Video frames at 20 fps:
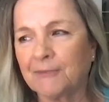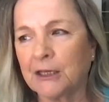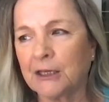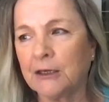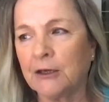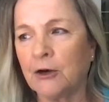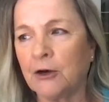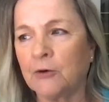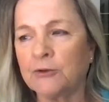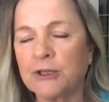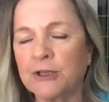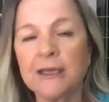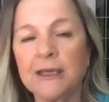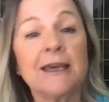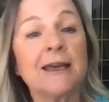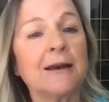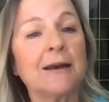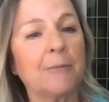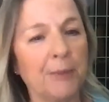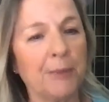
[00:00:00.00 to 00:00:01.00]
you know, to
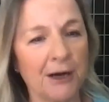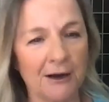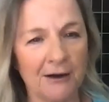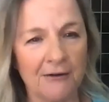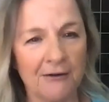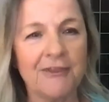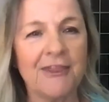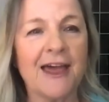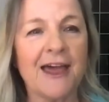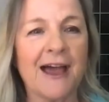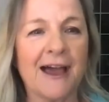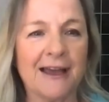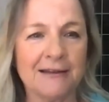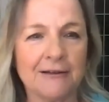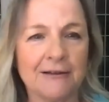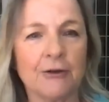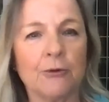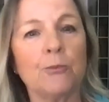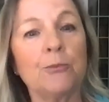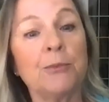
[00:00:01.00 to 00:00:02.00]
get above that
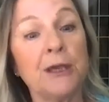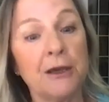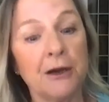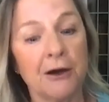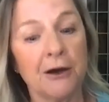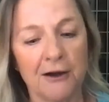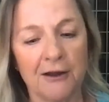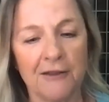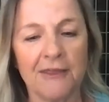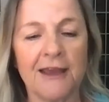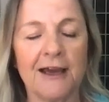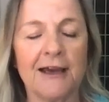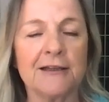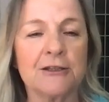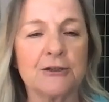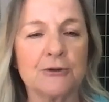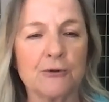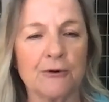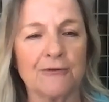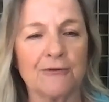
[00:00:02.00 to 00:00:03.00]
or beyond that
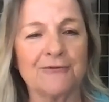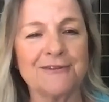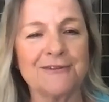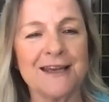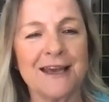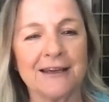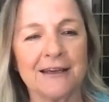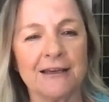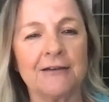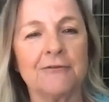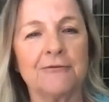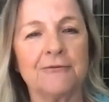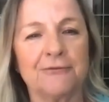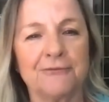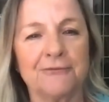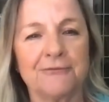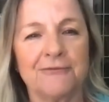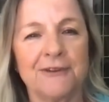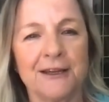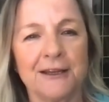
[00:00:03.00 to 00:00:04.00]
sort of negative
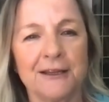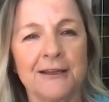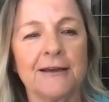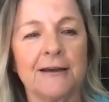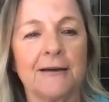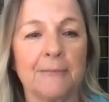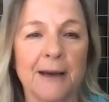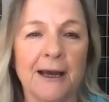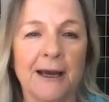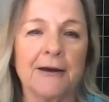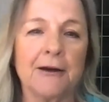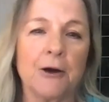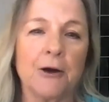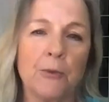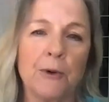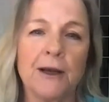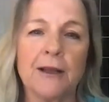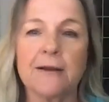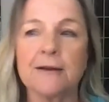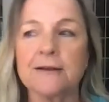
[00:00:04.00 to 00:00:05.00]
feeling about, oh,
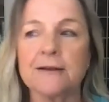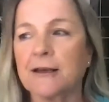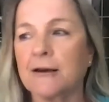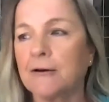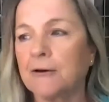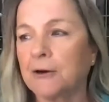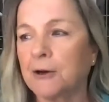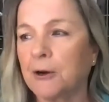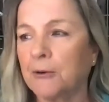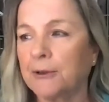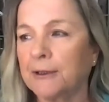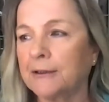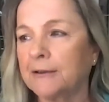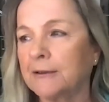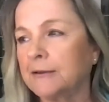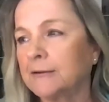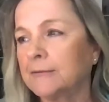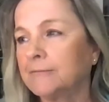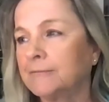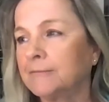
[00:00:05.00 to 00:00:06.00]
well, it's all going
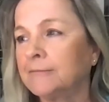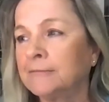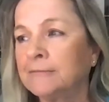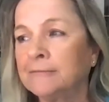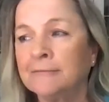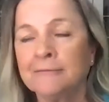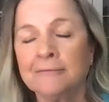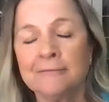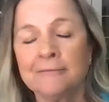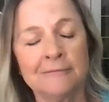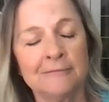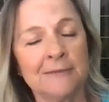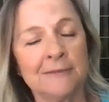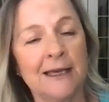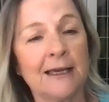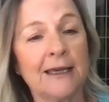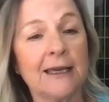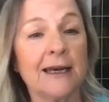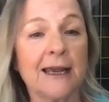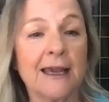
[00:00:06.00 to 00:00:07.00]
to
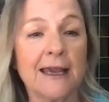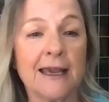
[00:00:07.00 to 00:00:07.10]
heck in a